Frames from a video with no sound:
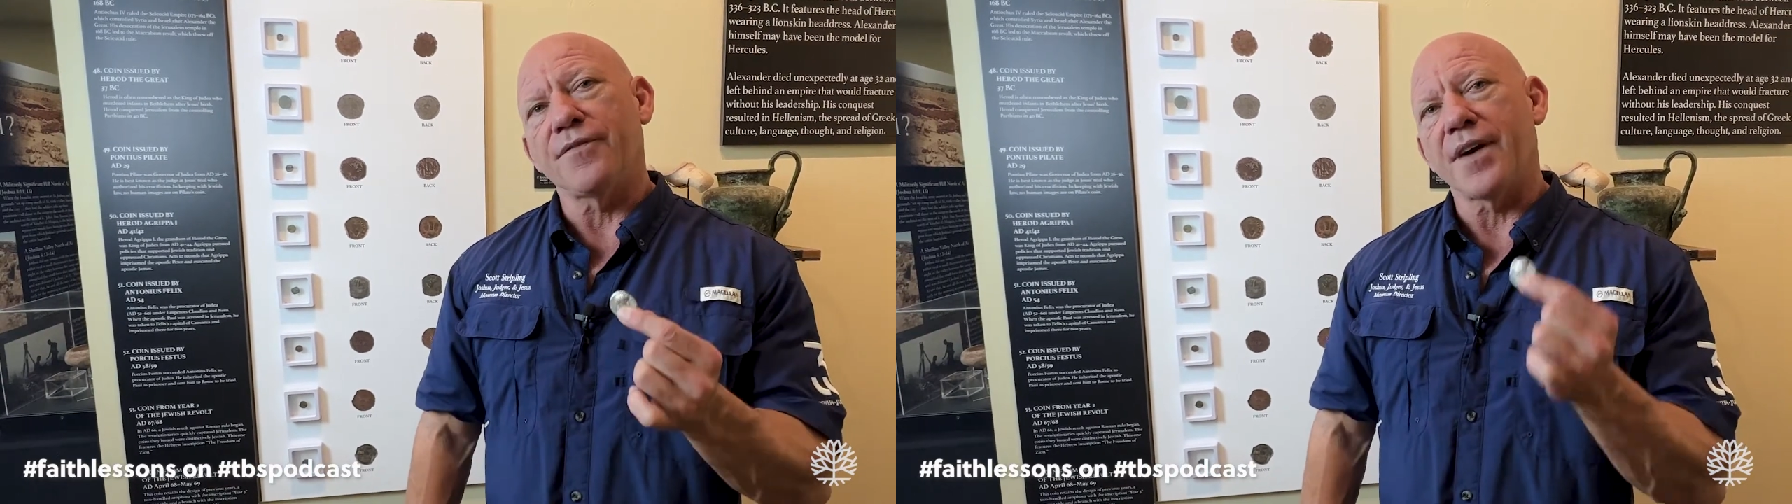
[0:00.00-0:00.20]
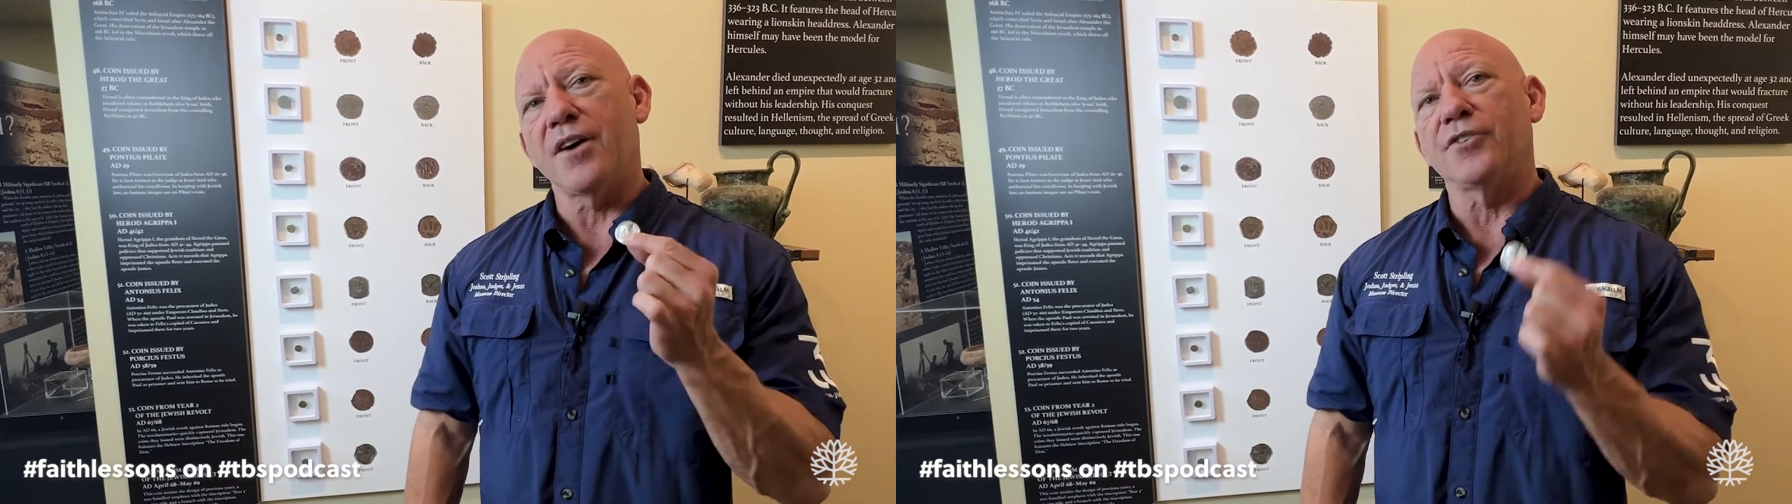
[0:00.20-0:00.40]

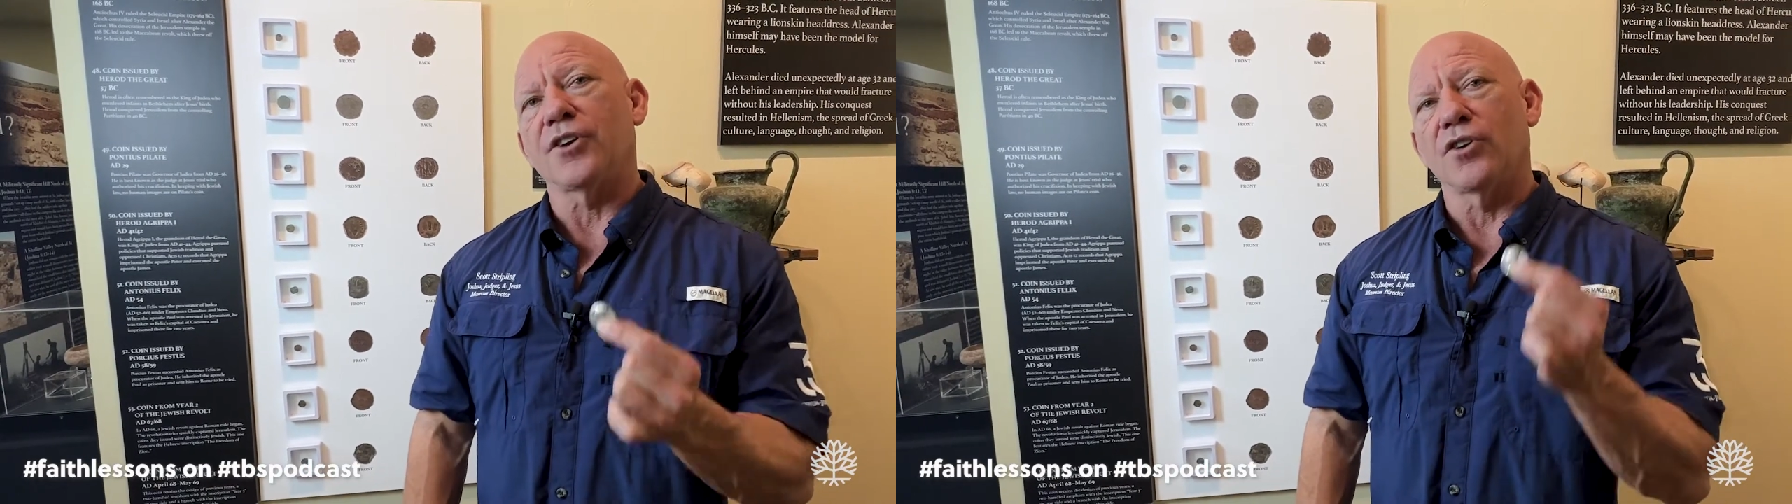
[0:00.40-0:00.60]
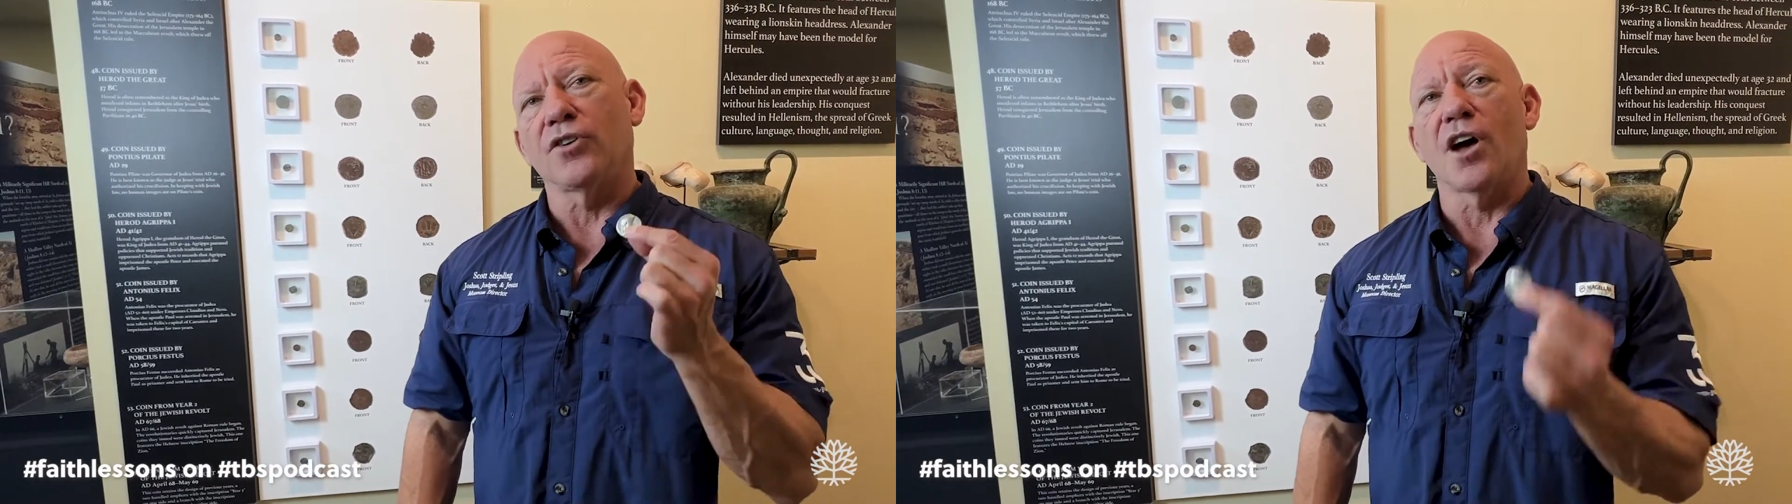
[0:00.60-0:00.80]
found
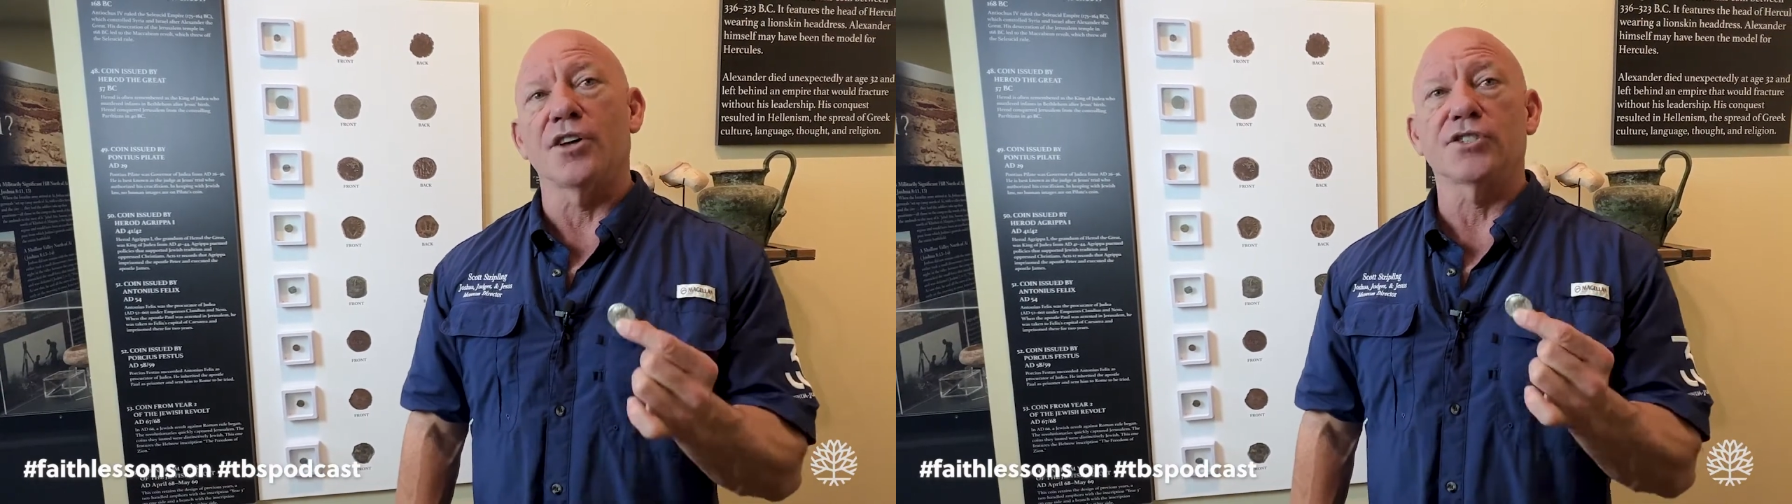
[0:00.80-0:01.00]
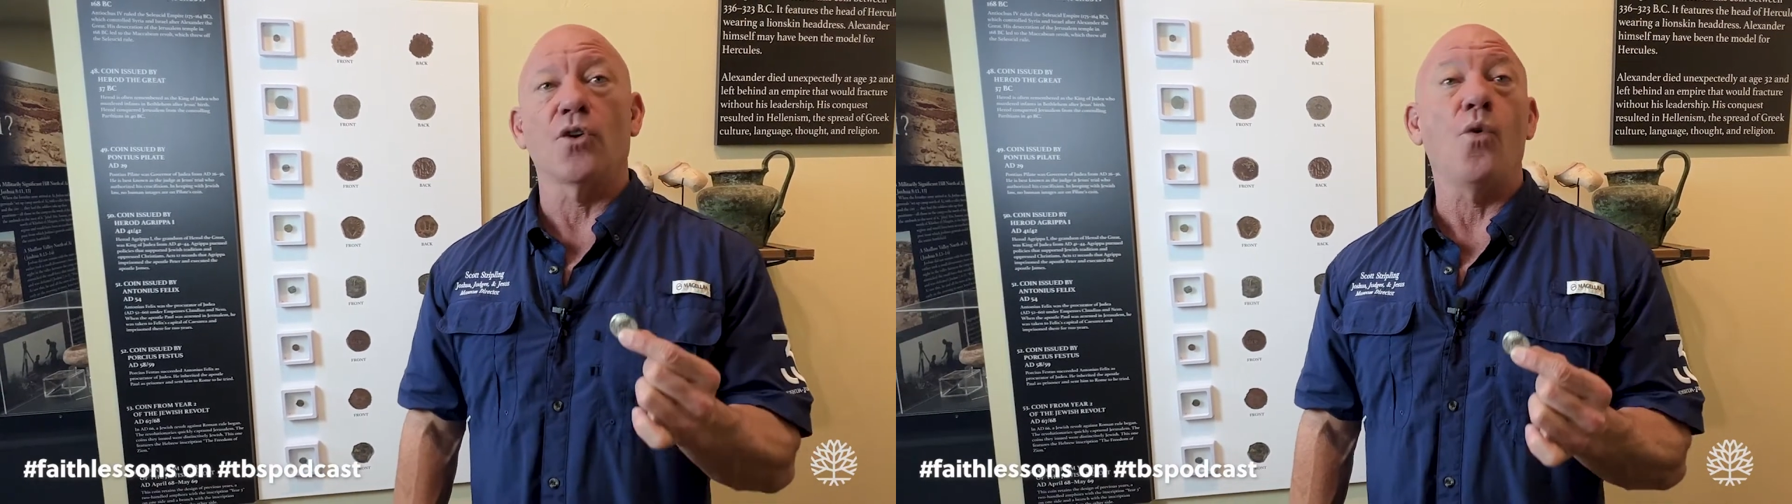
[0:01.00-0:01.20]
her
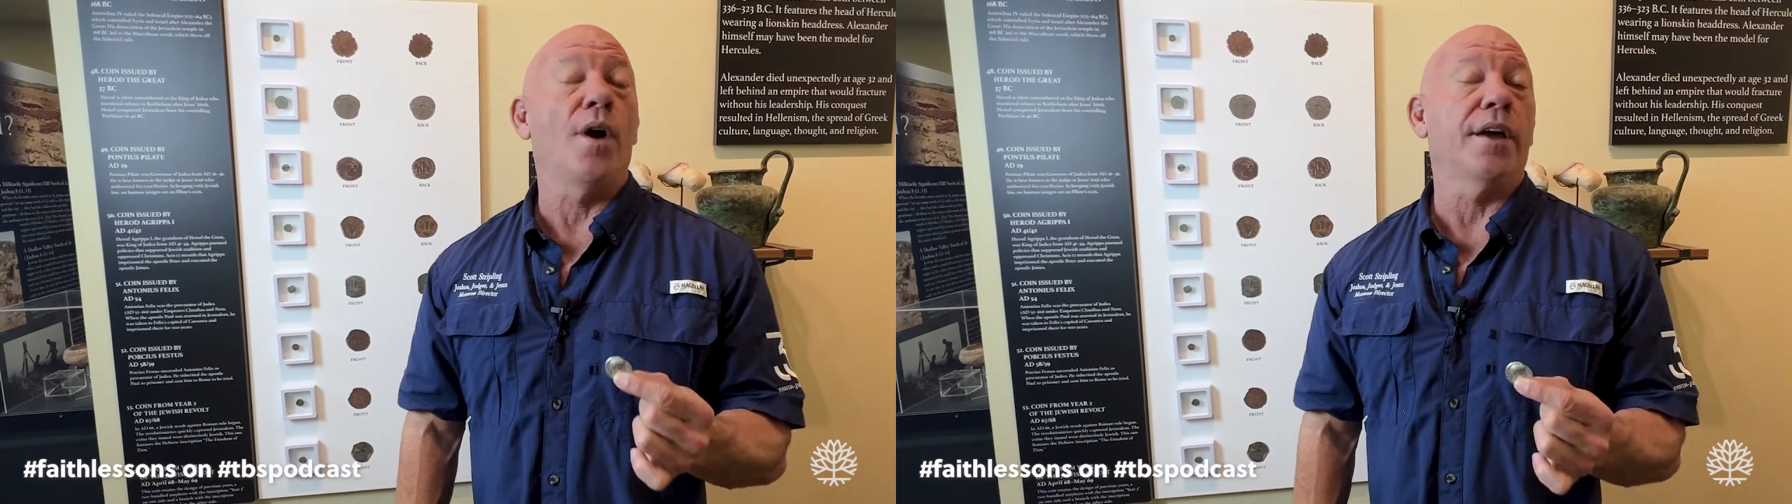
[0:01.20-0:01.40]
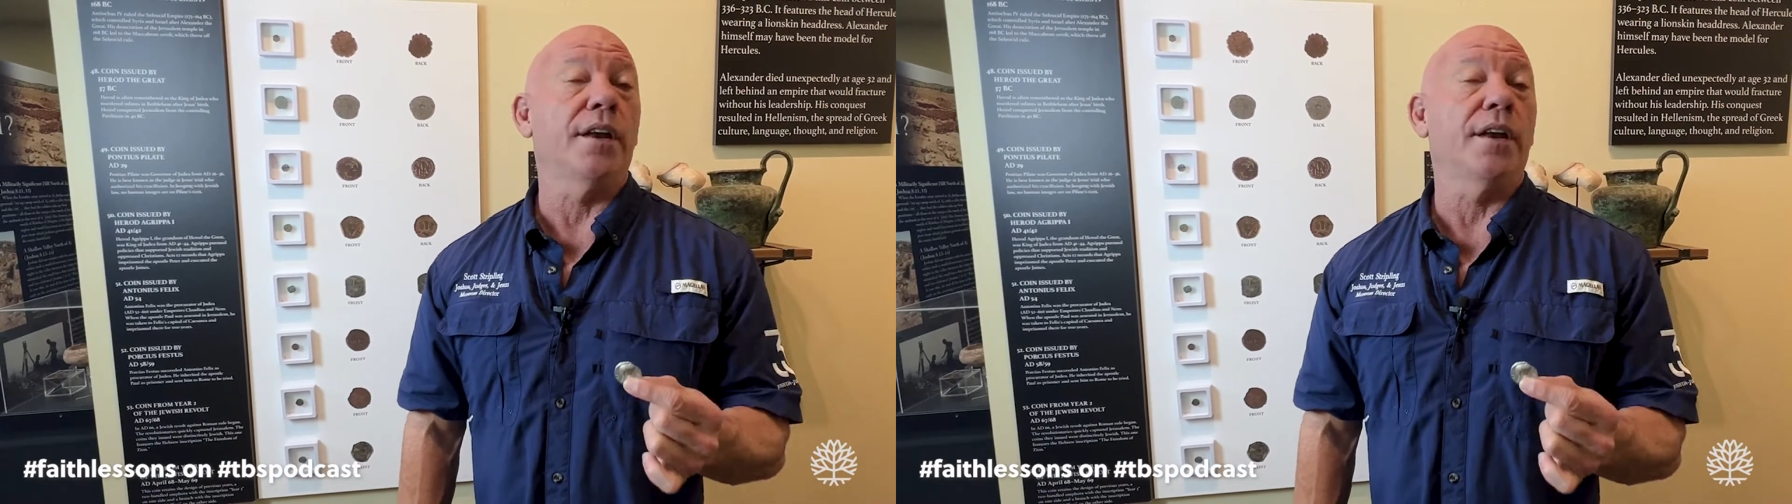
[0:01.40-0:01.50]
lost coin.